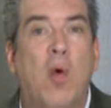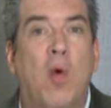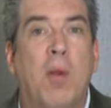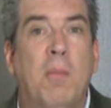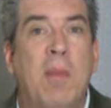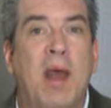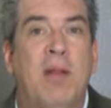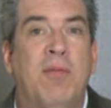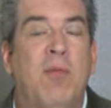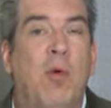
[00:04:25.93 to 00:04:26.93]
or
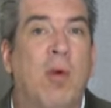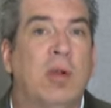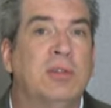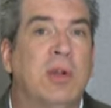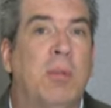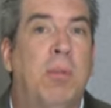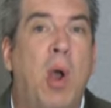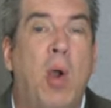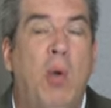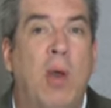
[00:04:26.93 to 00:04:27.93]
metaphors or
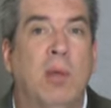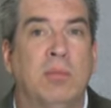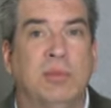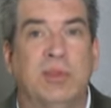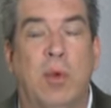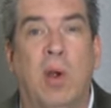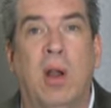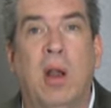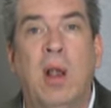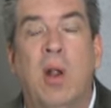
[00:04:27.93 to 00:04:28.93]
poems or